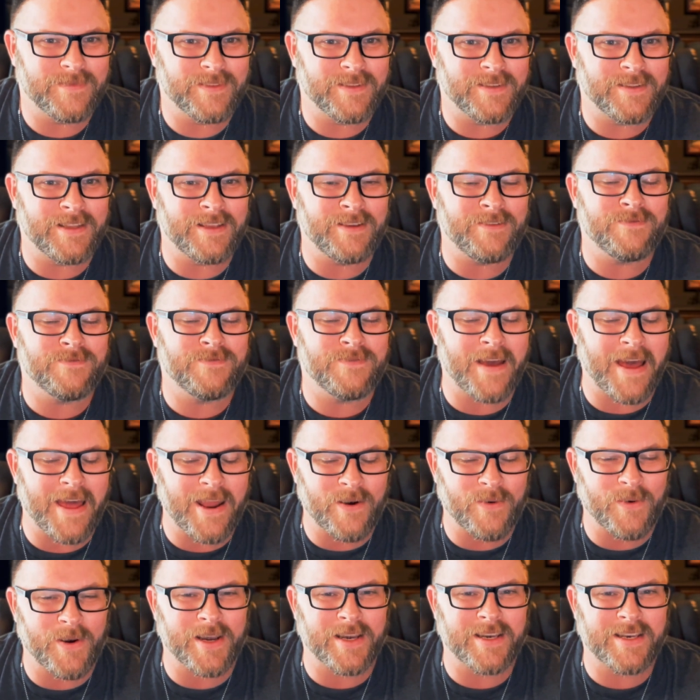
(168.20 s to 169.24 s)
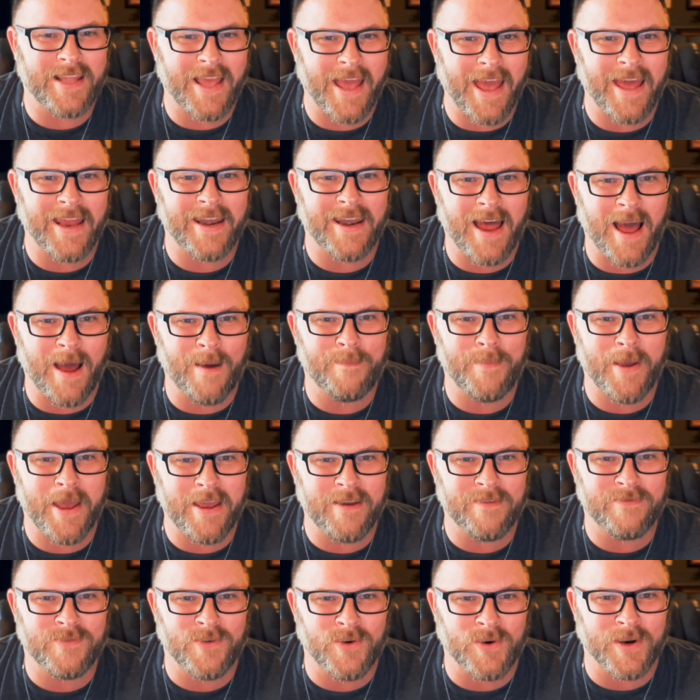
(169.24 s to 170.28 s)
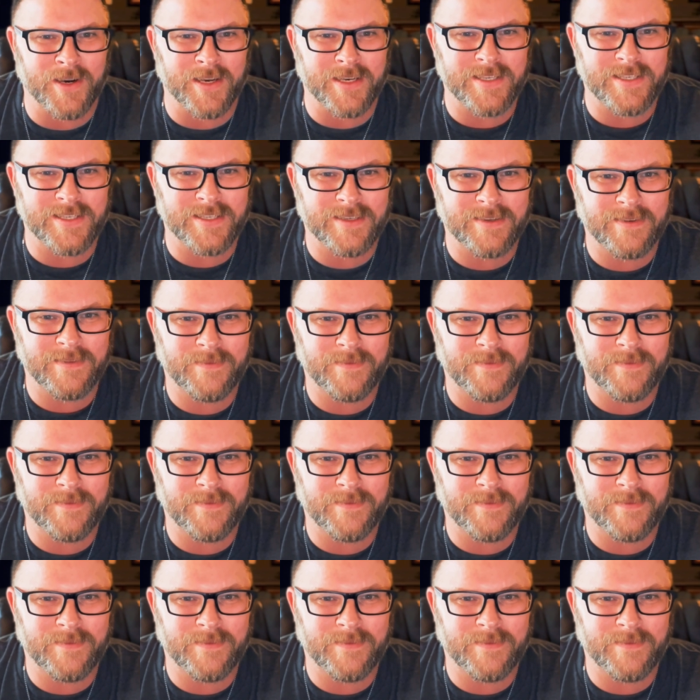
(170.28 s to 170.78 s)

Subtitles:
the veteran cannot pay for it.